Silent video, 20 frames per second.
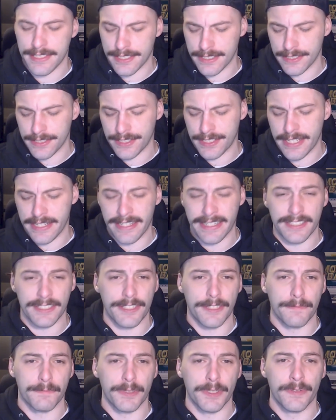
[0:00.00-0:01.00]
Thursday
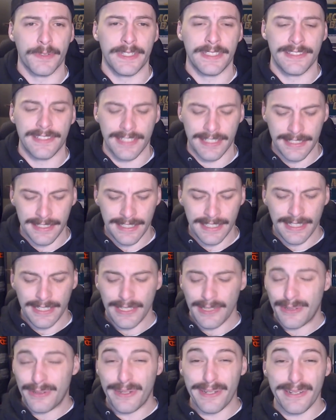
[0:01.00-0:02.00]
against the Bruins,
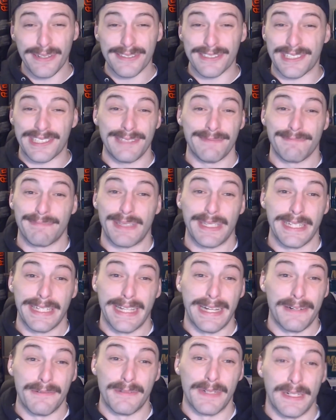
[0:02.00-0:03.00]
Oilers didn't play
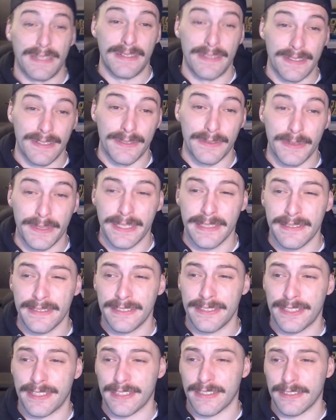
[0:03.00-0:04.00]
that well. The
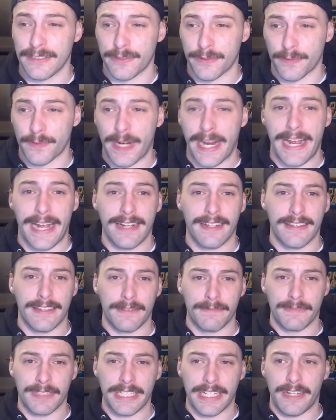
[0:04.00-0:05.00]
Oilers dragged
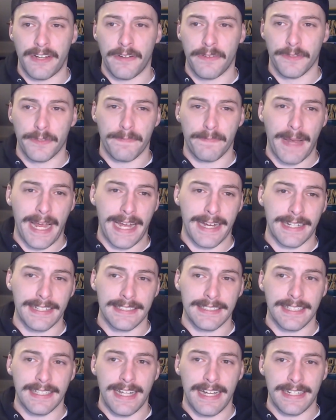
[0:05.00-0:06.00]
themselves back
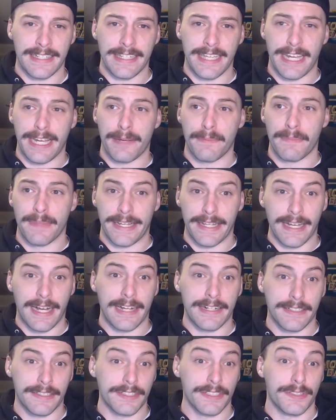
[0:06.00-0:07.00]
into that game. They
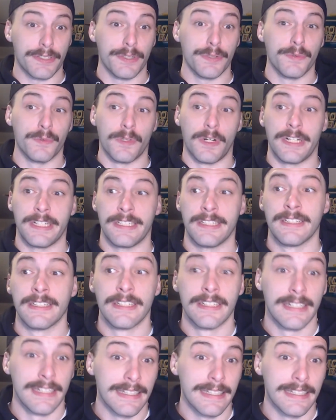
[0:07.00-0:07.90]
got it to 2-1.